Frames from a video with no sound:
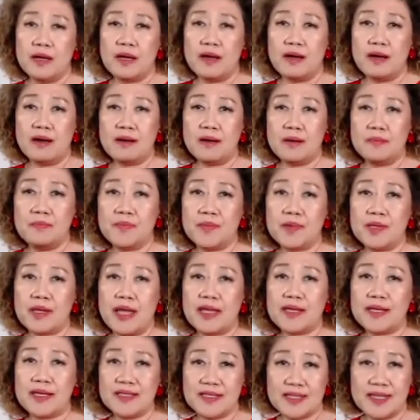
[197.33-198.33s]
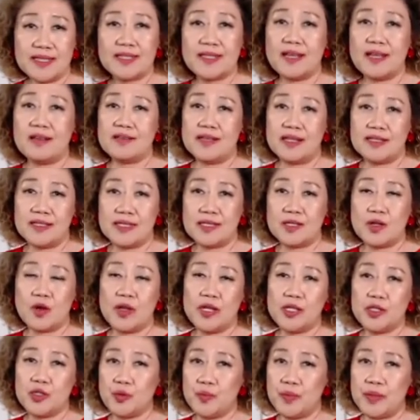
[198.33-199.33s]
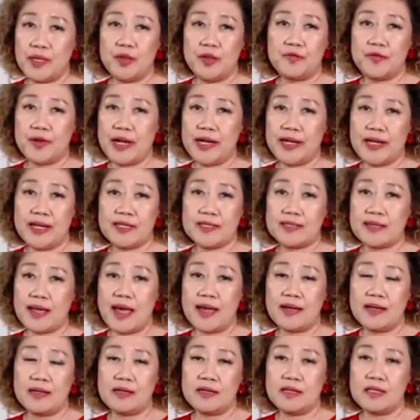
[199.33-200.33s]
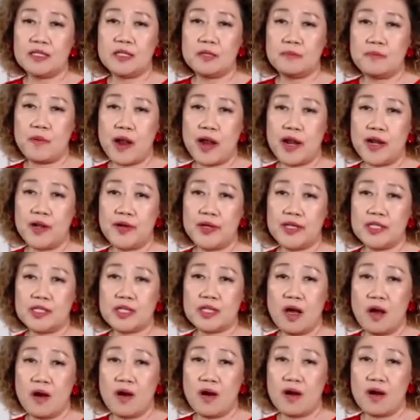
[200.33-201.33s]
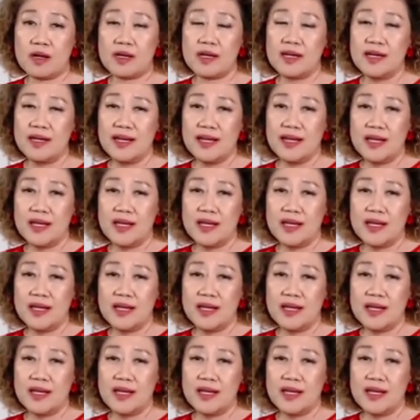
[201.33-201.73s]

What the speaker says: I can just tell that it's going to be a very exciting and inspiring talk.